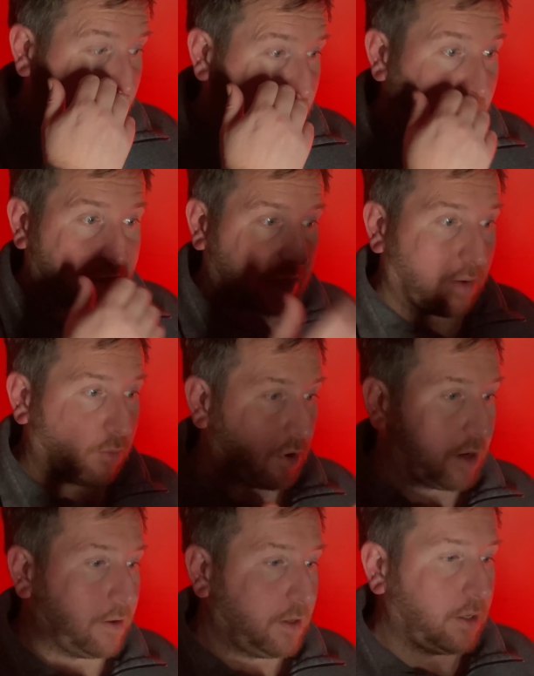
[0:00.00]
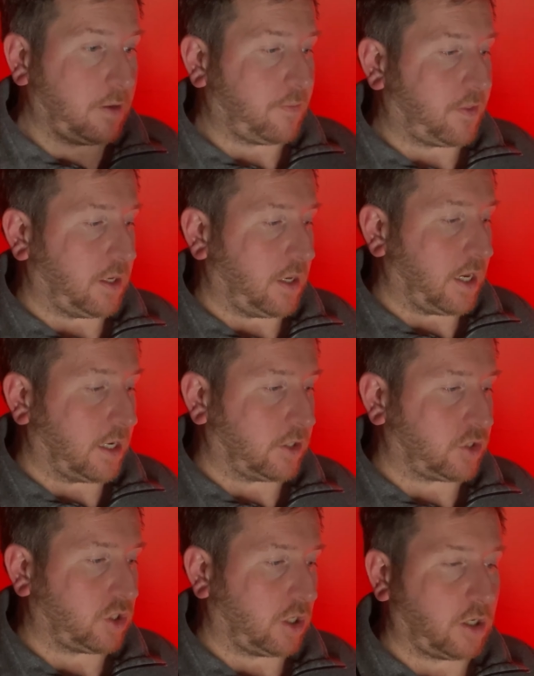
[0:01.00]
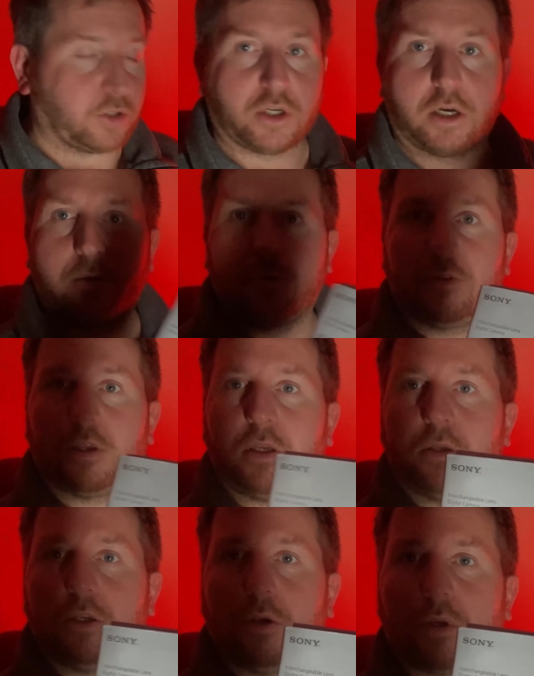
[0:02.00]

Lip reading: you get the camera, the English charger, the